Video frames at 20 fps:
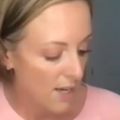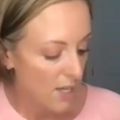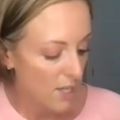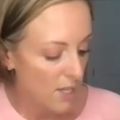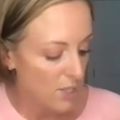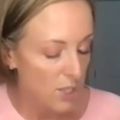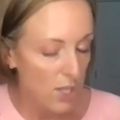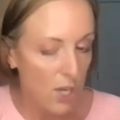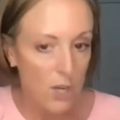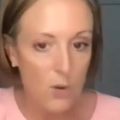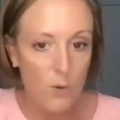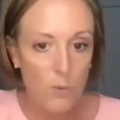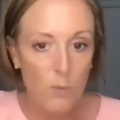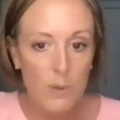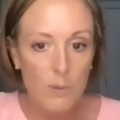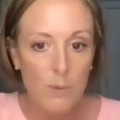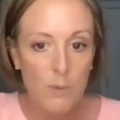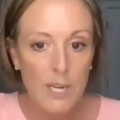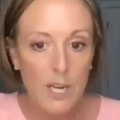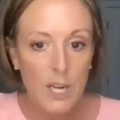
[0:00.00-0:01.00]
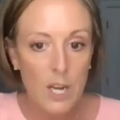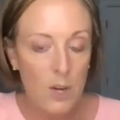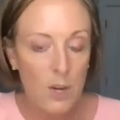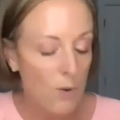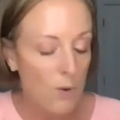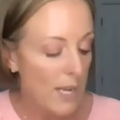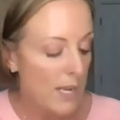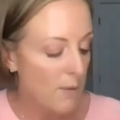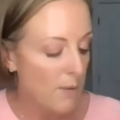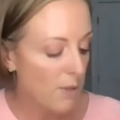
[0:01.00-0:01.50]
So when we go
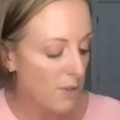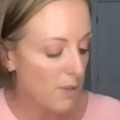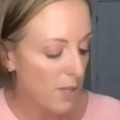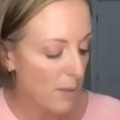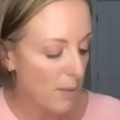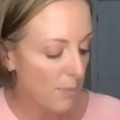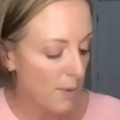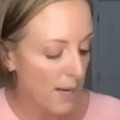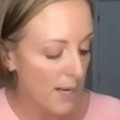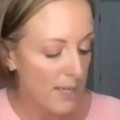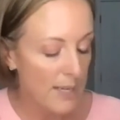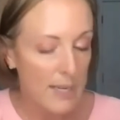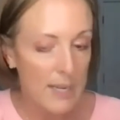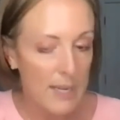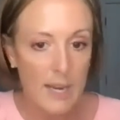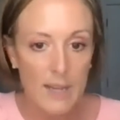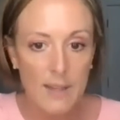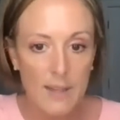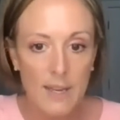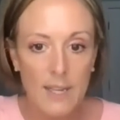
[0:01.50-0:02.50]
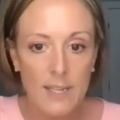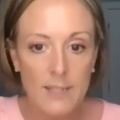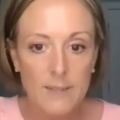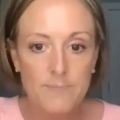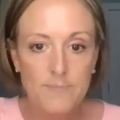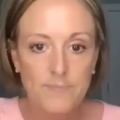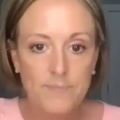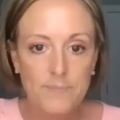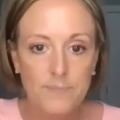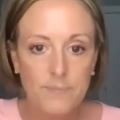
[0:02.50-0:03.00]
in with our brightening highlight,
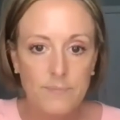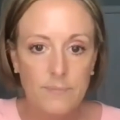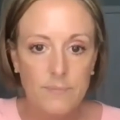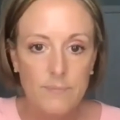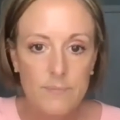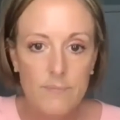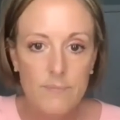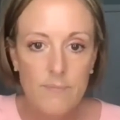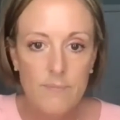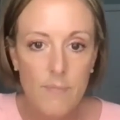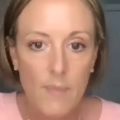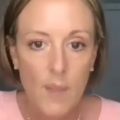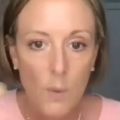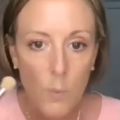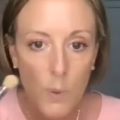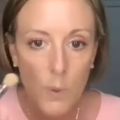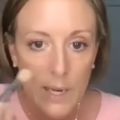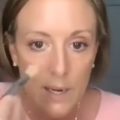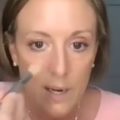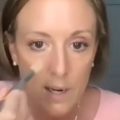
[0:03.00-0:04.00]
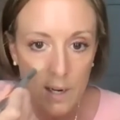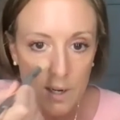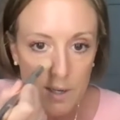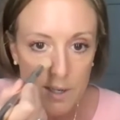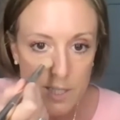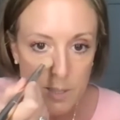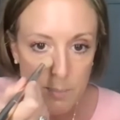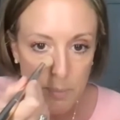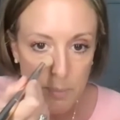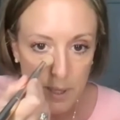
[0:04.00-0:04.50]
we are
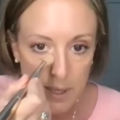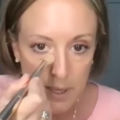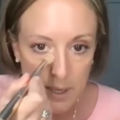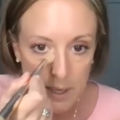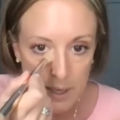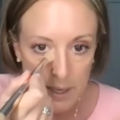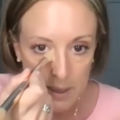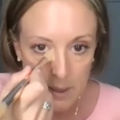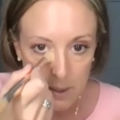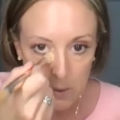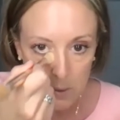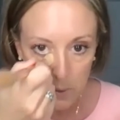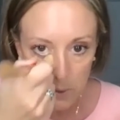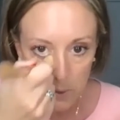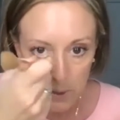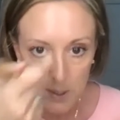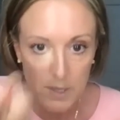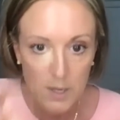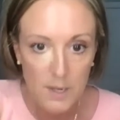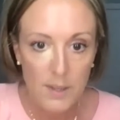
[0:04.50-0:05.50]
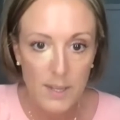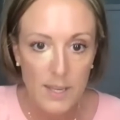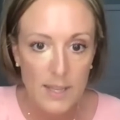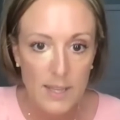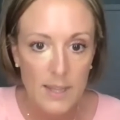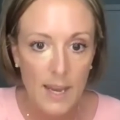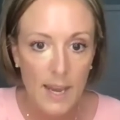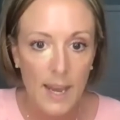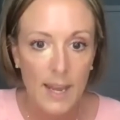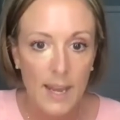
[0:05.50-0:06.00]
going to put it in the corner like
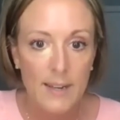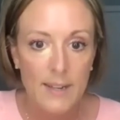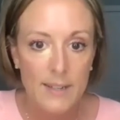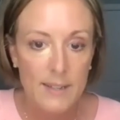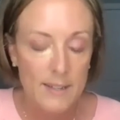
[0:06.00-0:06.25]
that.